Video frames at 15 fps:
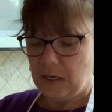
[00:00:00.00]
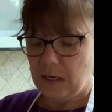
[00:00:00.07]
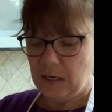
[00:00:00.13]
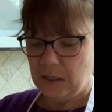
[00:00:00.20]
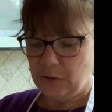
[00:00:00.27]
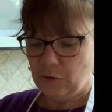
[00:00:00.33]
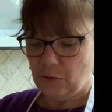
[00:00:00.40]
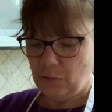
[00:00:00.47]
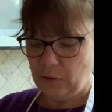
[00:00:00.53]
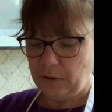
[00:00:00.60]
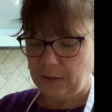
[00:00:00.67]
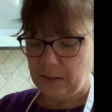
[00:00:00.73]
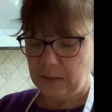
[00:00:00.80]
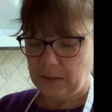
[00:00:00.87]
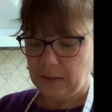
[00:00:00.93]
and
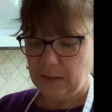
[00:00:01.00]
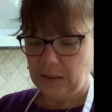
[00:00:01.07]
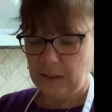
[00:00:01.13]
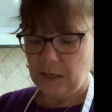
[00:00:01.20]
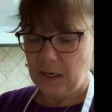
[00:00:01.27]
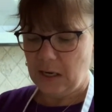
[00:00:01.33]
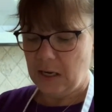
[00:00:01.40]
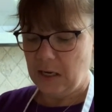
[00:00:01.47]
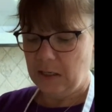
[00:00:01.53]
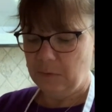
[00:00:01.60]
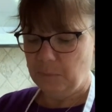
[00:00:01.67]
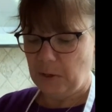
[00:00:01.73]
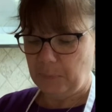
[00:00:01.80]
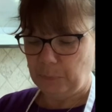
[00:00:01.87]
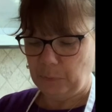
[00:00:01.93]
garlic
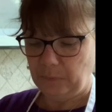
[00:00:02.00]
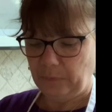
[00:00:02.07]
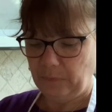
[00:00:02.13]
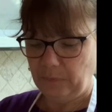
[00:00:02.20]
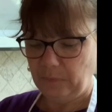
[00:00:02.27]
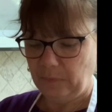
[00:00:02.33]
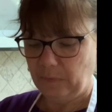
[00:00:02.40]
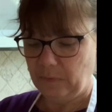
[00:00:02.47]
and peppers.